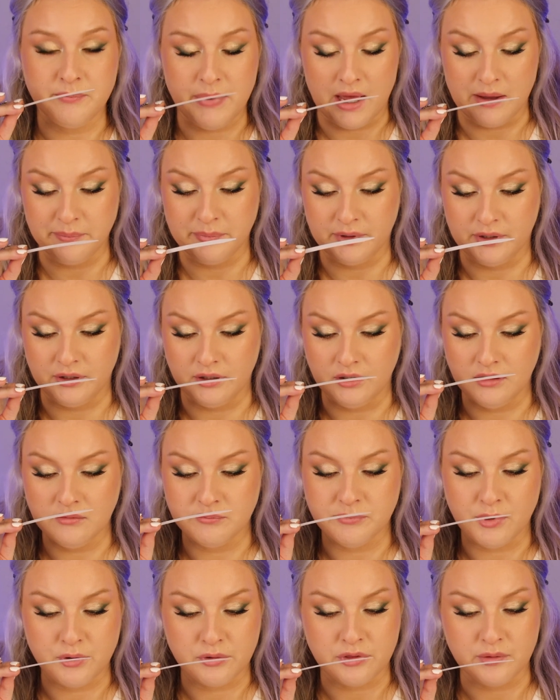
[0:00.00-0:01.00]
pepper,
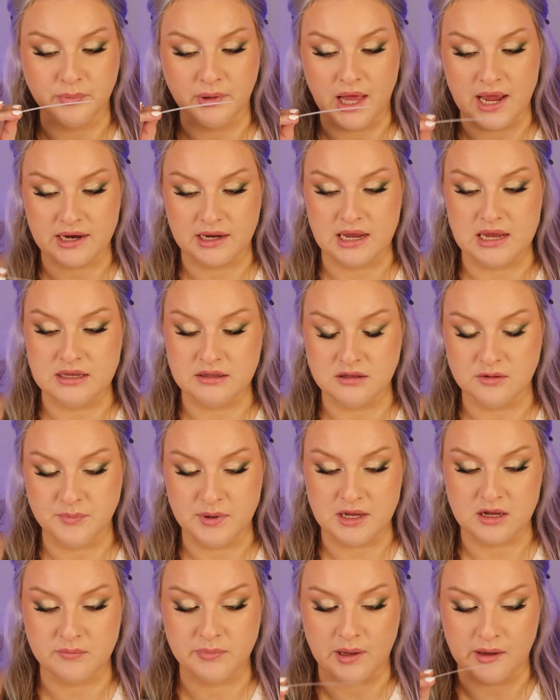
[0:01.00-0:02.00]
both the black and the
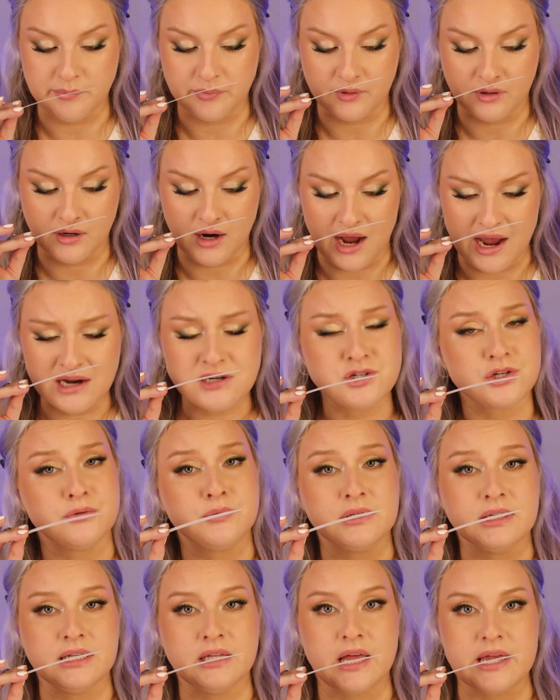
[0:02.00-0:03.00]
pink pepper. I actually
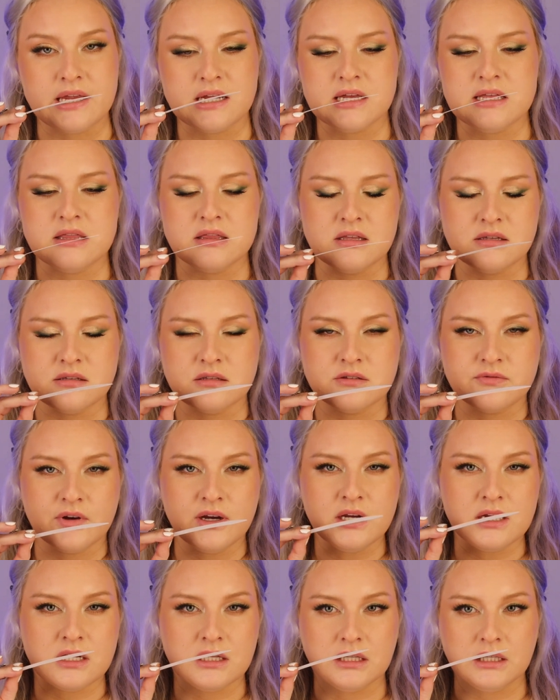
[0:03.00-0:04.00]
really like it in this. It's
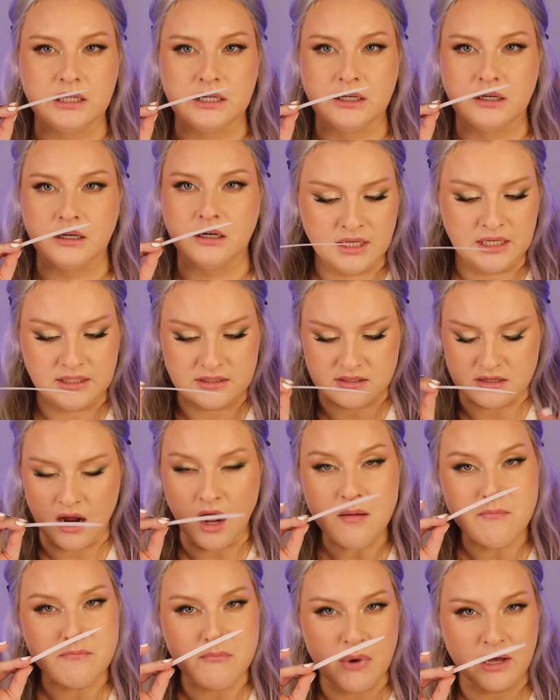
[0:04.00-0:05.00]
very clear. It's
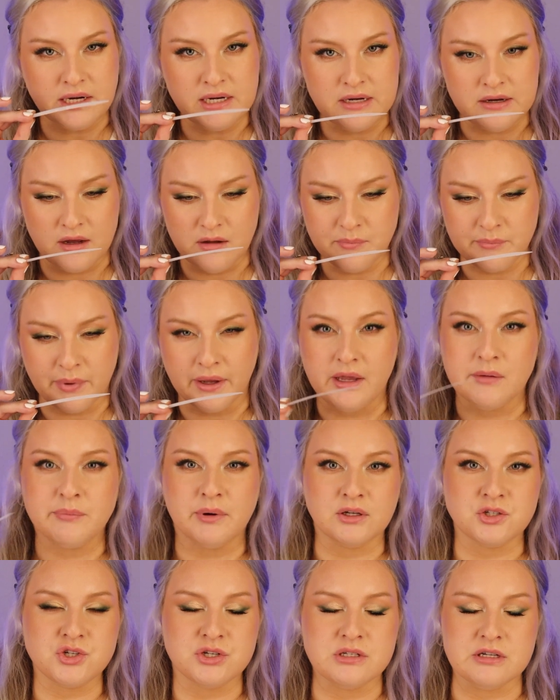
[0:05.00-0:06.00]
not muddied up by a
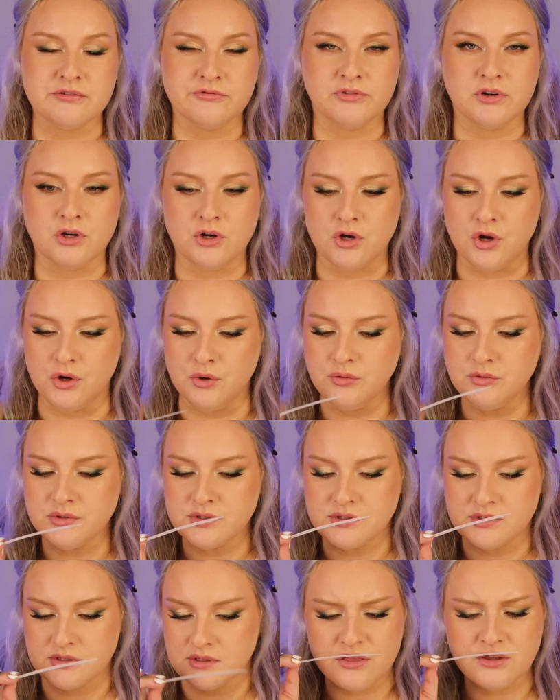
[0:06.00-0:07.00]
bunch of different
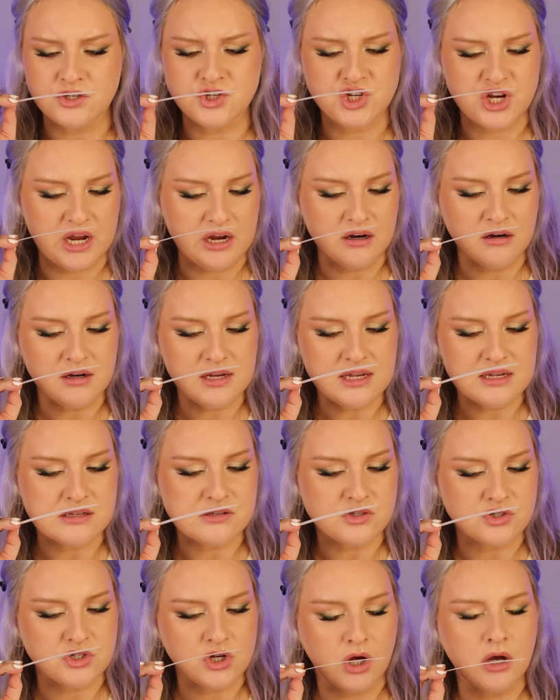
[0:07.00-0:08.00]
notes. The cherry is
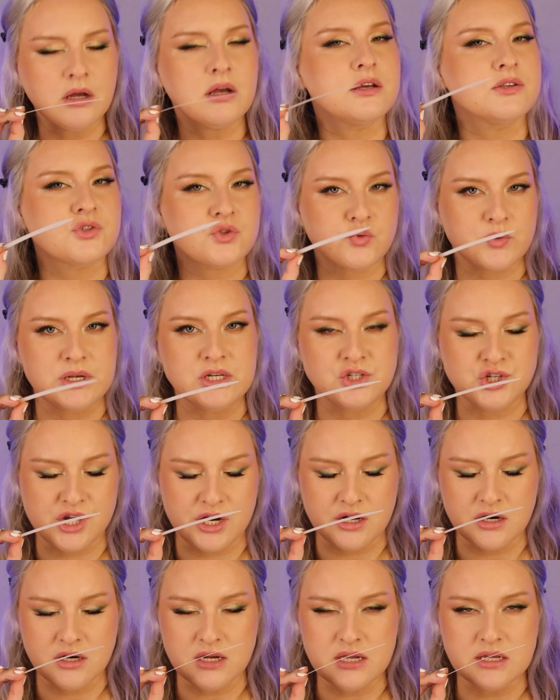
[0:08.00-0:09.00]
not a sweet
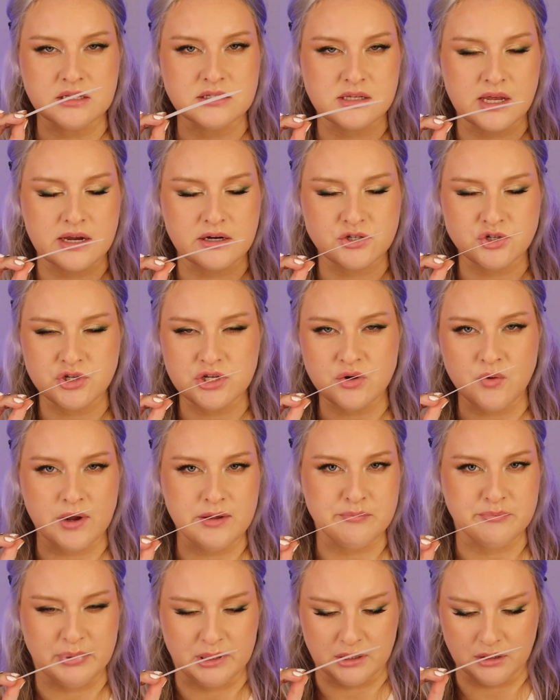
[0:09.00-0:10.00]
cherry. It's actually
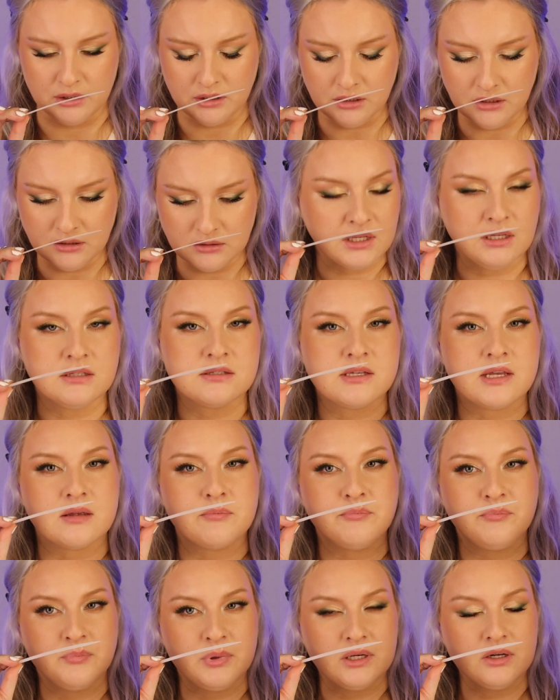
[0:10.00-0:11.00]
quite bitter. It's
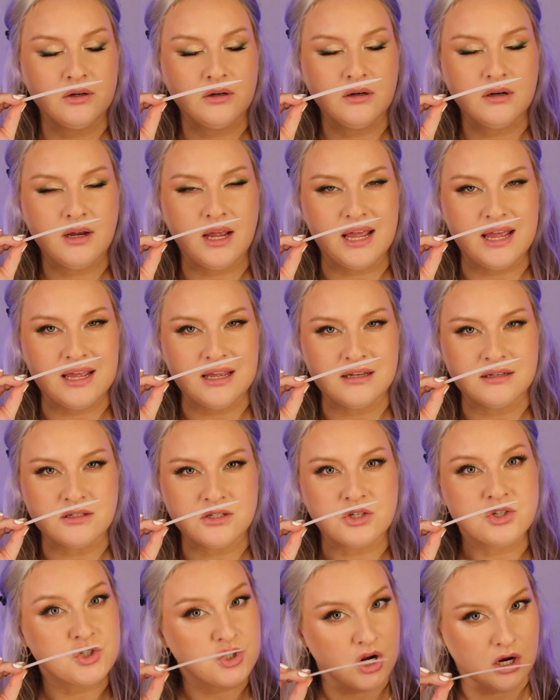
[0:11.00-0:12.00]
like bitter and
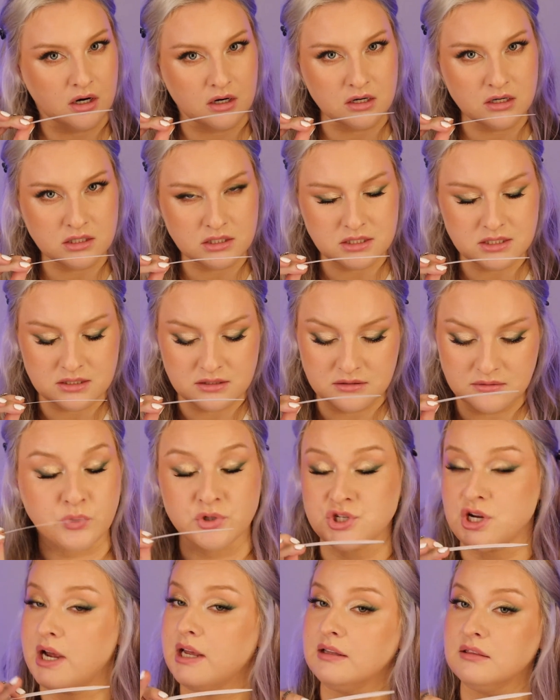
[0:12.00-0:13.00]
tart, which
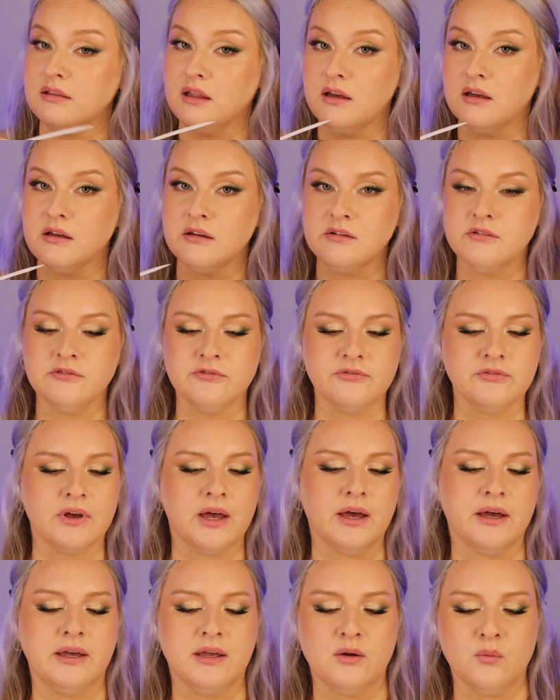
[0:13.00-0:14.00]
I love.
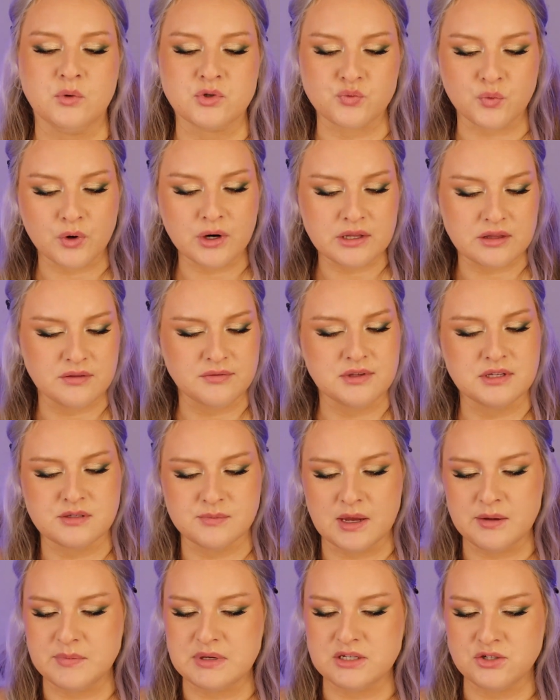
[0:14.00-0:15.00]
I was worried that this
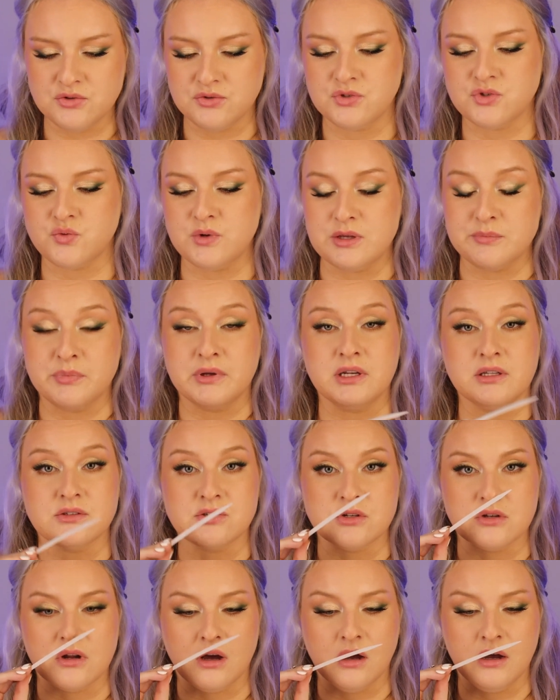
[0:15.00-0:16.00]
might be too sweet, but it's
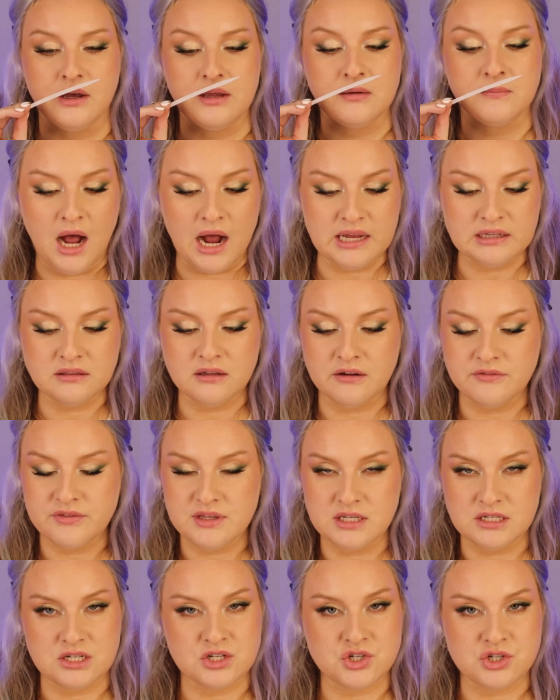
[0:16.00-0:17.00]
not. I love the
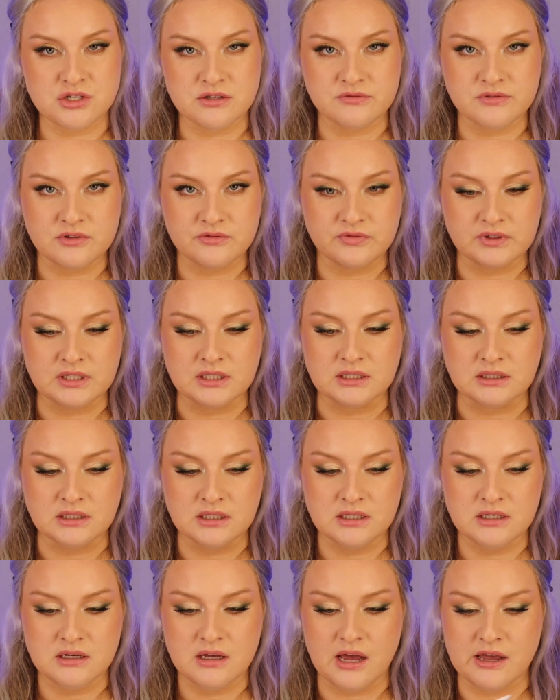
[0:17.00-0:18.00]
addition of the
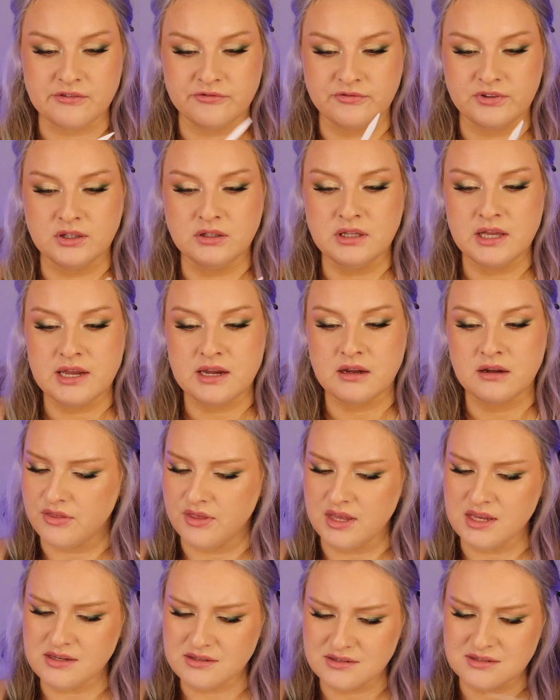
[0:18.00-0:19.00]
vanilla. I feel like
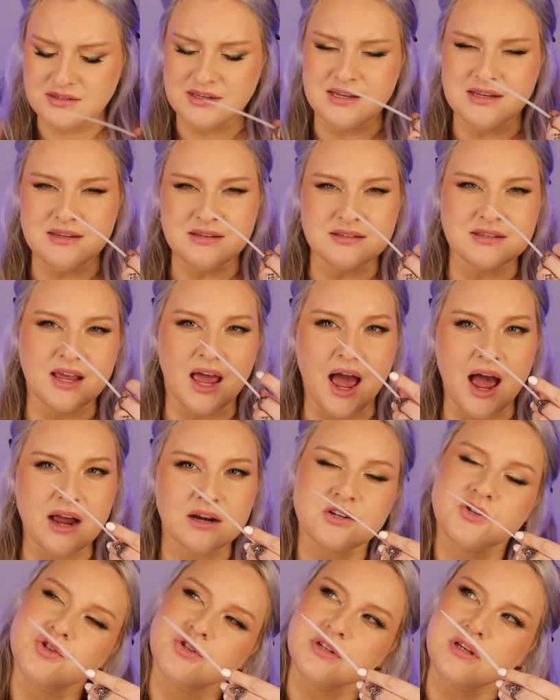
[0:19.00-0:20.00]
this is
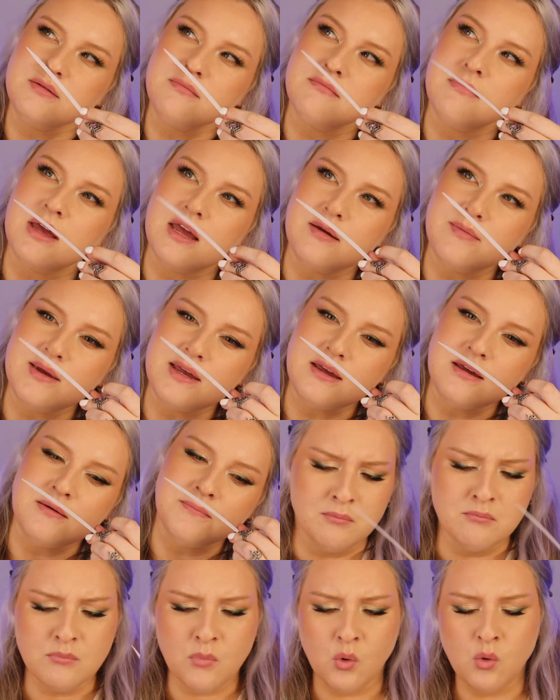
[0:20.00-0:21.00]
actually maybe
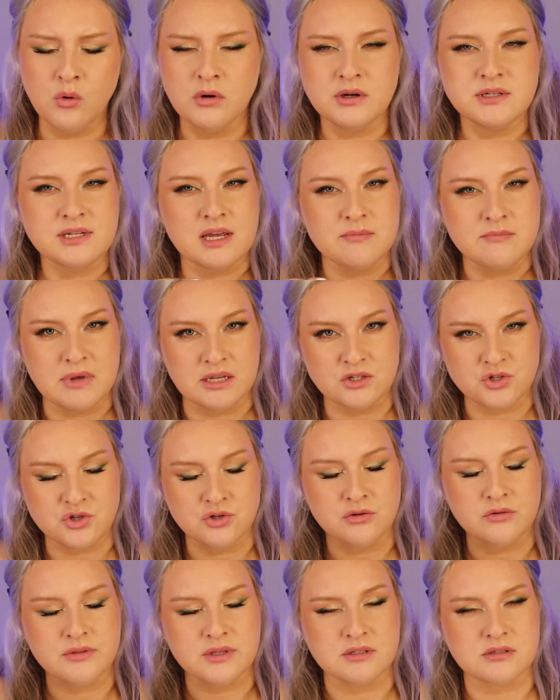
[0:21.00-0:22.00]
more
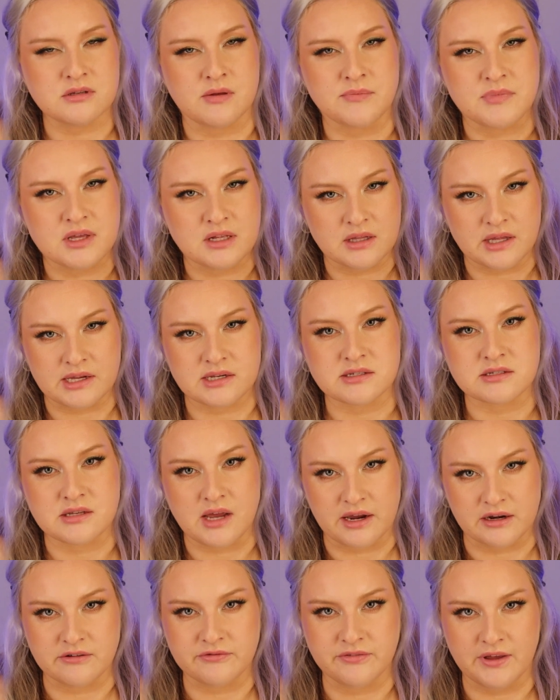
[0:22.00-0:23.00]
dimensional than something like
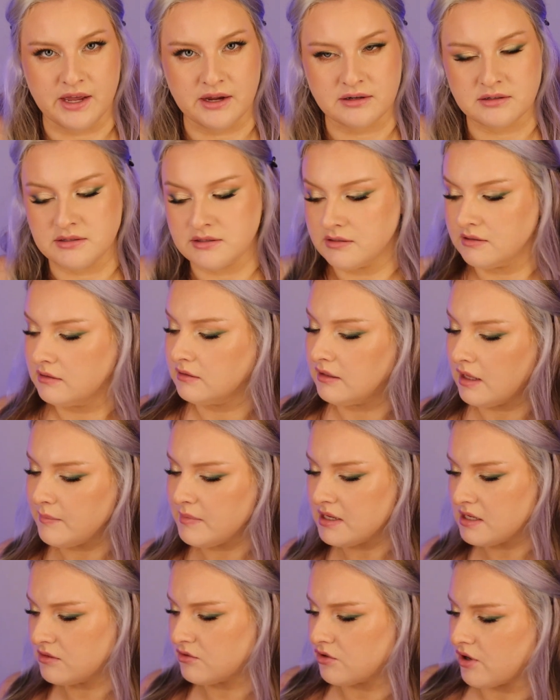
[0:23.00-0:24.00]
Side Effect. Let
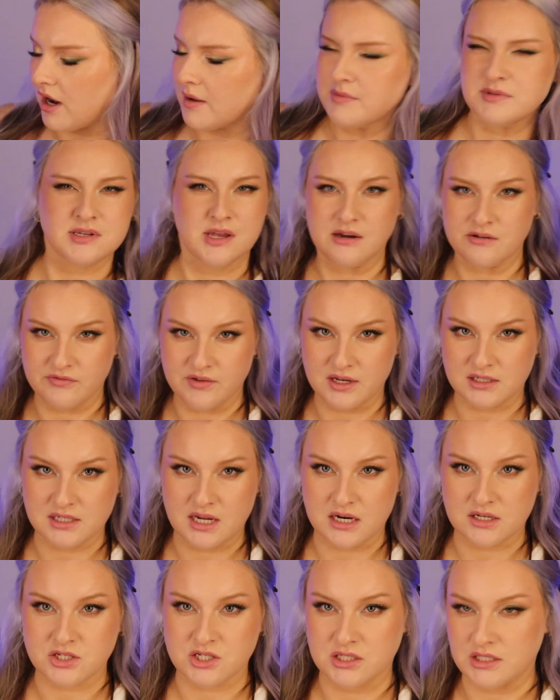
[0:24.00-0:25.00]
me grab Side Effect
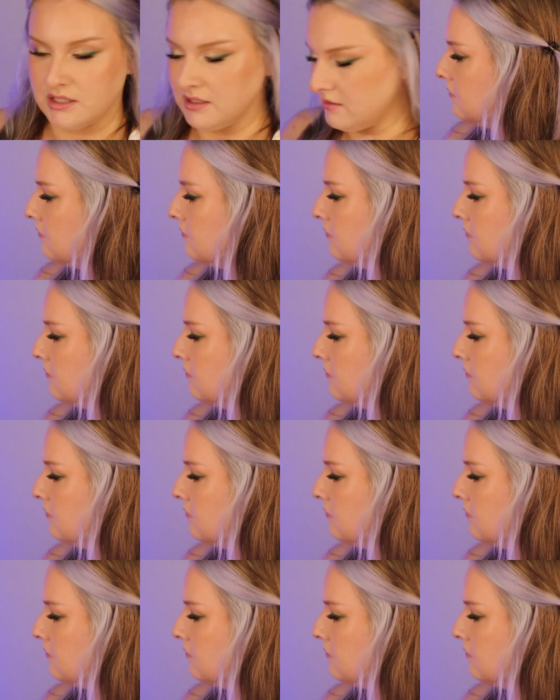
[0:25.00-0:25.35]
actually.